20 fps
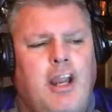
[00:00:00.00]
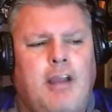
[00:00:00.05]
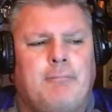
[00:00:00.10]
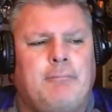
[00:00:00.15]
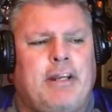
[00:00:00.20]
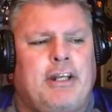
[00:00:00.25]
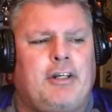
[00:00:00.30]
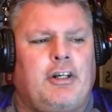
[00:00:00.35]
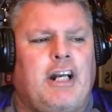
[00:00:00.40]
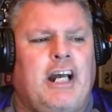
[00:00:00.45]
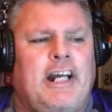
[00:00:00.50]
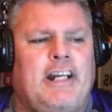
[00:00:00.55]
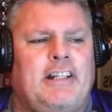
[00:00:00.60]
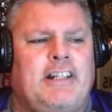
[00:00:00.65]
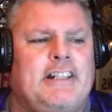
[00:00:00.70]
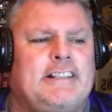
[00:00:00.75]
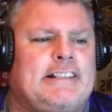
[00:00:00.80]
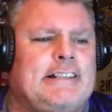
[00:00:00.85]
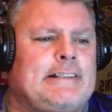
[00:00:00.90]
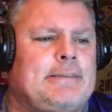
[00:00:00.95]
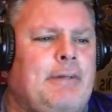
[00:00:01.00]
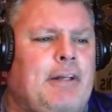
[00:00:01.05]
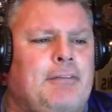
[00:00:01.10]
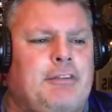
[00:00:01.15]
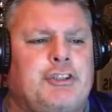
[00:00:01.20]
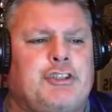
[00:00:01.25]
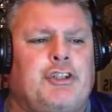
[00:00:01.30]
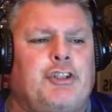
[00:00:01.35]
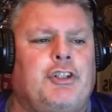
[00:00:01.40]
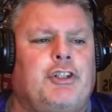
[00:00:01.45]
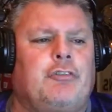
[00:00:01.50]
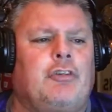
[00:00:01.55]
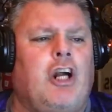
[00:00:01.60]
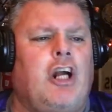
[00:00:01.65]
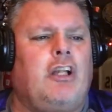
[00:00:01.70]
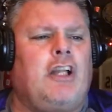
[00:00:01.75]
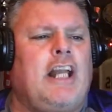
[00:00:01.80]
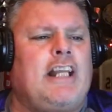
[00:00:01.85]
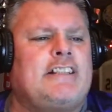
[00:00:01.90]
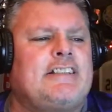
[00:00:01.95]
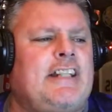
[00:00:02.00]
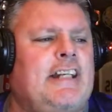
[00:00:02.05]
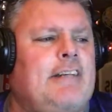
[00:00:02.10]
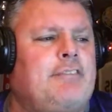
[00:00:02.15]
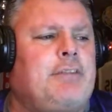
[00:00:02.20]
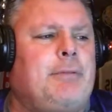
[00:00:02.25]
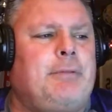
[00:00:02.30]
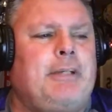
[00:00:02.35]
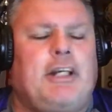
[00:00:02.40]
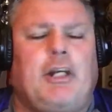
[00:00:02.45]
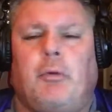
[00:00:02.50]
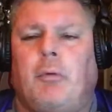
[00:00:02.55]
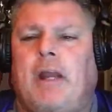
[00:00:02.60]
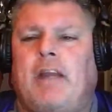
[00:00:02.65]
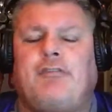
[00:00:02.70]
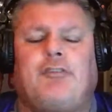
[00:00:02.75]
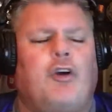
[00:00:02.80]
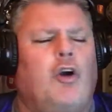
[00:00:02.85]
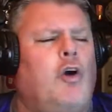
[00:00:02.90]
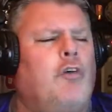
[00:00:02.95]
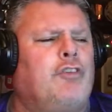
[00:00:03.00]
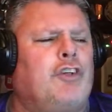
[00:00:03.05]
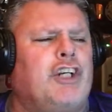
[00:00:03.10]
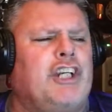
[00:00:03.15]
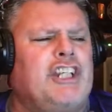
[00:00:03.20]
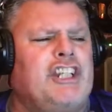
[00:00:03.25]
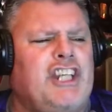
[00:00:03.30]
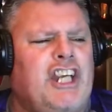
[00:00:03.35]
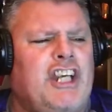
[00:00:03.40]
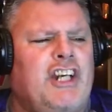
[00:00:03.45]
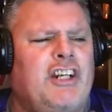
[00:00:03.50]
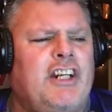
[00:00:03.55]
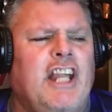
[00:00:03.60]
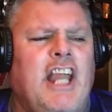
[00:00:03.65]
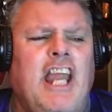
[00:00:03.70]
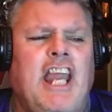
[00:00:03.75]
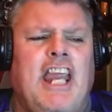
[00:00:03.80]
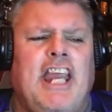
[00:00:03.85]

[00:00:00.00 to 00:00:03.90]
made her highly anticipated return to Raw last night after being away for over a year.